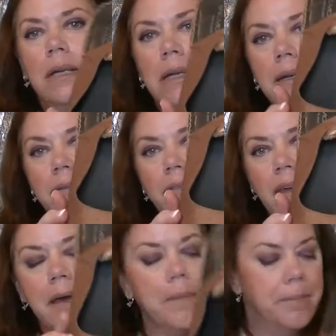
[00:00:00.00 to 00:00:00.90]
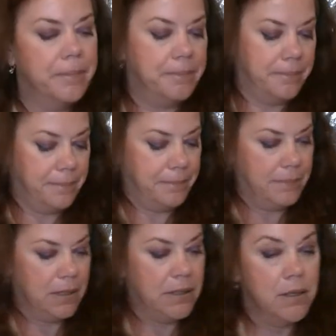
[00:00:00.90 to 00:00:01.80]
I love them.
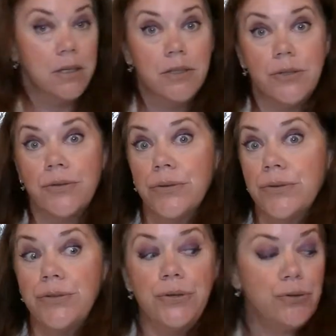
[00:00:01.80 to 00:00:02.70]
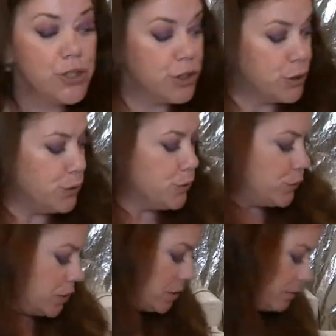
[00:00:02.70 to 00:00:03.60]
So those two
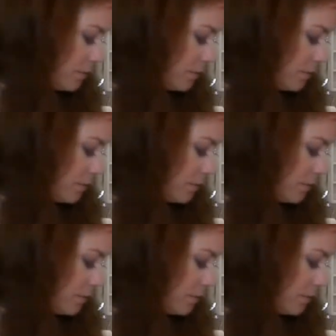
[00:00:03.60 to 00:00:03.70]
shoes.